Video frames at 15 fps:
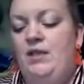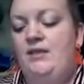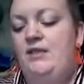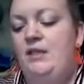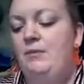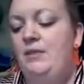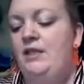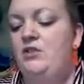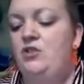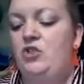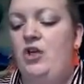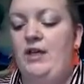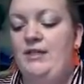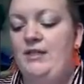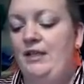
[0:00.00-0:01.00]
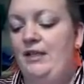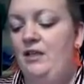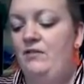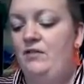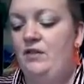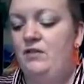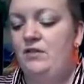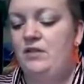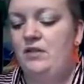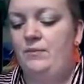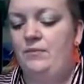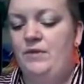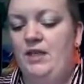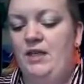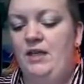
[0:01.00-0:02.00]
somebody's trying to give you
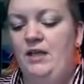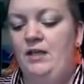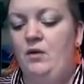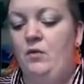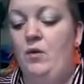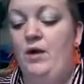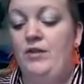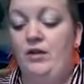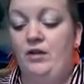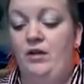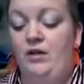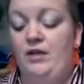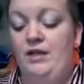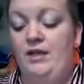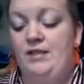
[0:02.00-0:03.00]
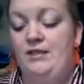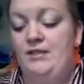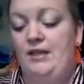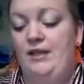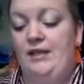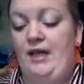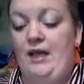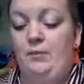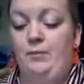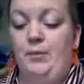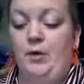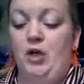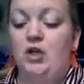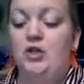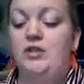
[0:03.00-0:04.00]
something, whether it's like a
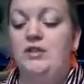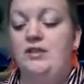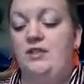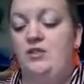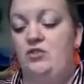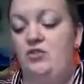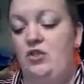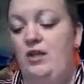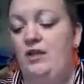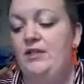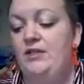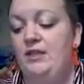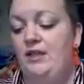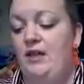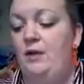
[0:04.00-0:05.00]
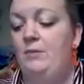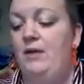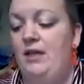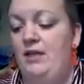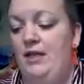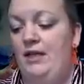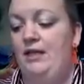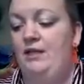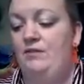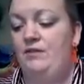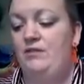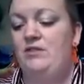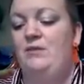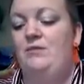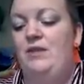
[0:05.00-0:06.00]
person trying to come in and give
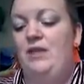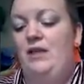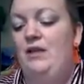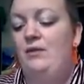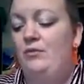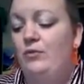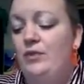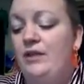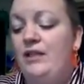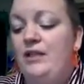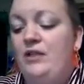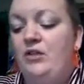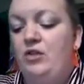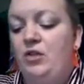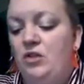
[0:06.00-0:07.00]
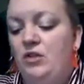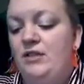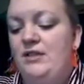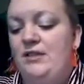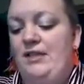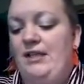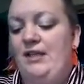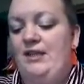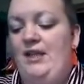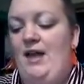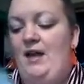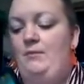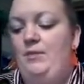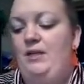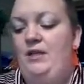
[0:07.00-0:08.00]
you something. It really looks like
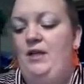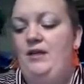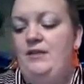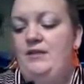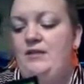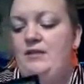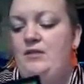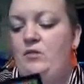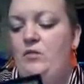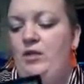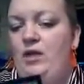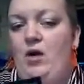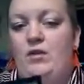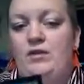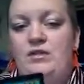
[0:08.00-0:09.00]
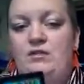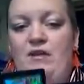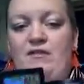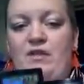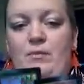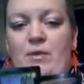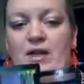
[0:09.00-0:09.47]
that because we also have the